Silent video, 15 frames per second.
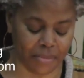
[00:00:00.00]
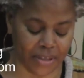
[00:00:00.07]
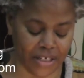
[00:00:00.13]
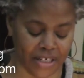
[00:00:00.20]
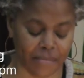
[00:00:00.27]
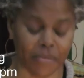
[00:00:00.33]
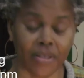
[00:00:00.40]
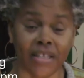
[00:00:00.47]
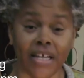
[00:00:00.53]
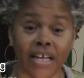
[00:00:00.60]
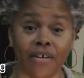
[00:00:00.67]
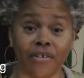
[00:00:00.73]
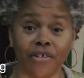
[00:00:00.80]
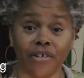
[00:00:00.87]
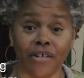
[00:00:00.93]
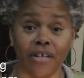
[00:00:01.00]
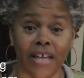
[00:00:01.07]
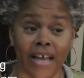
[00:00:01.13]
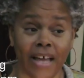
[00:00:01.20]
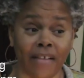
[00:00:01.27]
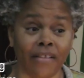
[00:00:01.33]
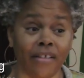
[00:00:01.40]
Please put that on your
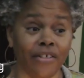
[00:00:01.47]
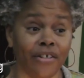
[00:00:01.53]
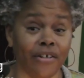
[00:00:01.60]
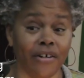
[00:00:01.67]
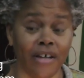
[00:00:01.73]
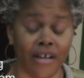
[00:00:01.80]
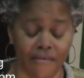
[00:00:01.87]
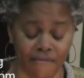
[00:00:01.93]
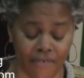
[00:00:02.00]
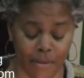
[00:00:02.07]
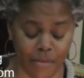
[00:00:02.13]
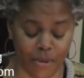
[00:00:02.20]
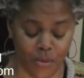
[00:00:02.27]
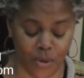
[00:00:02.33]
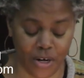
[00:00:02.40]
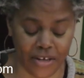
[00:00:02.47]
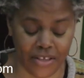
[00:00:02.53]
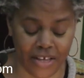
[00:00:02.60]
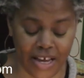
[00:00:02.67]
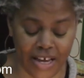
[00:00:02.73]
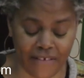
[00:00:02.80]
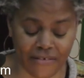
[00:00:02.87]
calendar, February
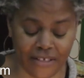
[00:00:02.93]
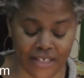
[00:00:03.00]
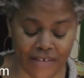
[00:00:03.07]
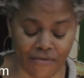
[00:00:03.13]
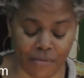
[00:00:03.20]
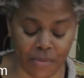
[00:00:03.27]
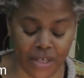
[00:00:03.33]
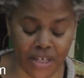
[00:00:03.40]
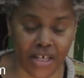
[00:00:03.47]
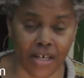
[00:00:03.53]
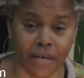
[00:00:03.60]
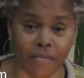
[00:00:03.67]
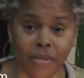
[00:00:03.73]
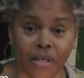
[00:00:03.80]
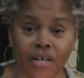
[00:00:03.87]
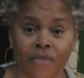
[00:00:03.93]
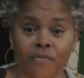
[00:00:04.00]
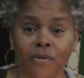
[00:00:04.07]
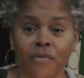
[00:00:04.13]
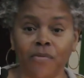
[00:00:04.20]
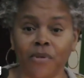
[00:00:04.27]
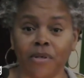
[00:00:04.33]
the 8th, 7 p.m.
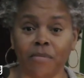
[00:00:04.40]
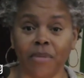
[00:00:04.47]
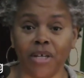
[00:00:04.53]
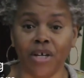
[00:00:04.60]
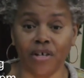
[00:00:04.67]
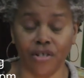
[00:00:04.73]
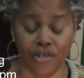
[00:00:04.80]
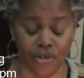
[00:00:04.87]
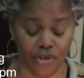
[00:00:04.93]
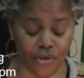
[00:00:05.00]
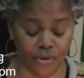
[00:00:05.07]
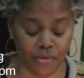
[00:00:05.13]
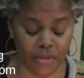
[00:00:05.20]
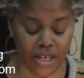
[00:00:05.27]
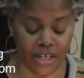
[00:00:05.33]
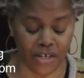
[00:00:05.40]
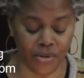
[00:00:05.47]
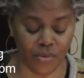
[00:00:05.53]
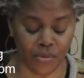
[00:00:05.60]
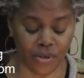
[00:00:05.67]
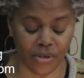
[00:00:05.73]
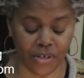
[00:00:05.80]
We will be on Zoom and
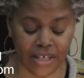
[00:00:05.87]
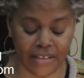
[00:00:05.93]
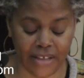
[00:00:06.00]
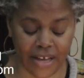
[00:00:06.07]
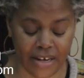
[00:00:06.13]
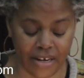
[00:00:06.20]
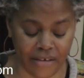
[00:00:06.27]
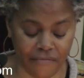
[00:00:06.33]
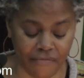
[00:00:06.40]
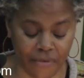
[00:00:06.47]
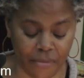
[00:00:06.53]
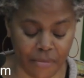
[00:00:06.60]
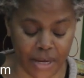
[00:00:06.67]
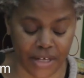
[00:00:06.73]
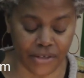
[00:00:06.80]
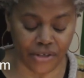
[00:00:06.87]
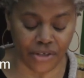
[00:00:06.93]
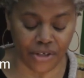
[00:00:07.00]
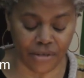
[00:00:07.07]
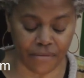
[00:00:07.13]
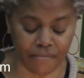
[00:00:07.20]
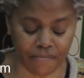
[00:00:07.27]
you will get that
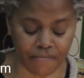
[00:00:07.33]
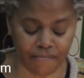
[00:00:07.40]
information.